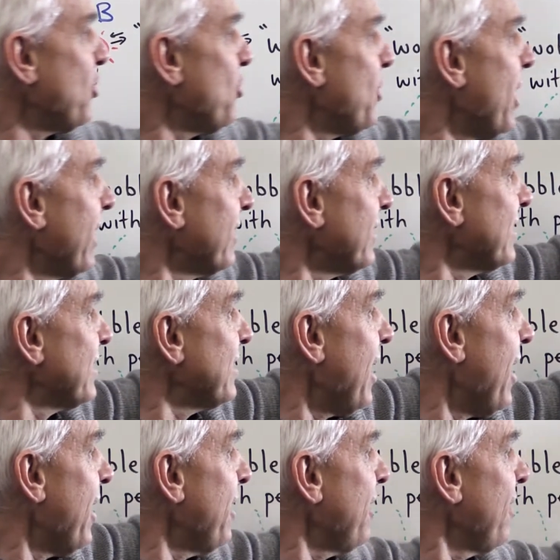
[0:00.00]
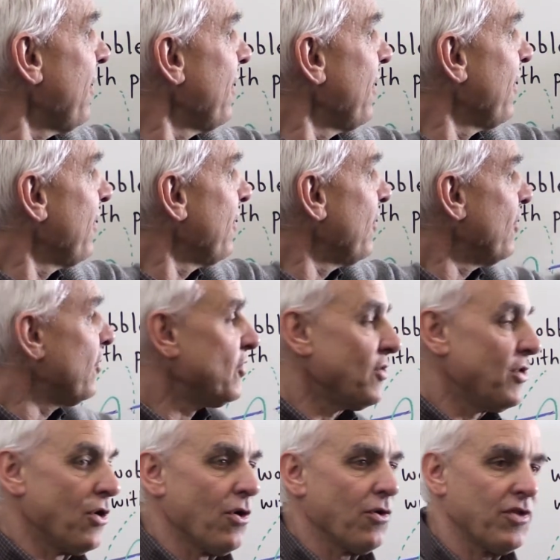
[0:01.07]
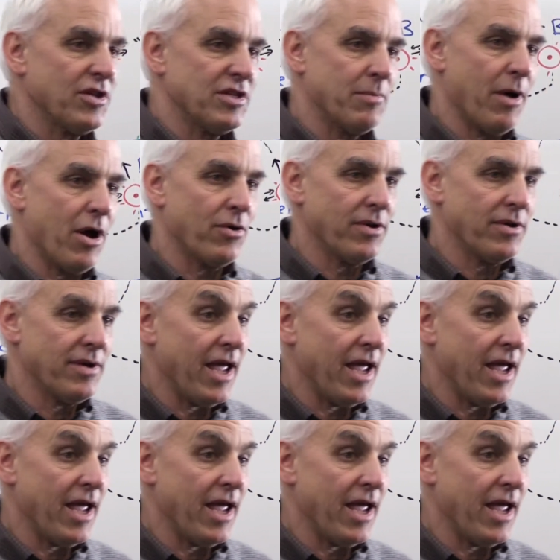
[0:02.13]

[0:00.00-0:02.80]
you that the sun to the Earth is about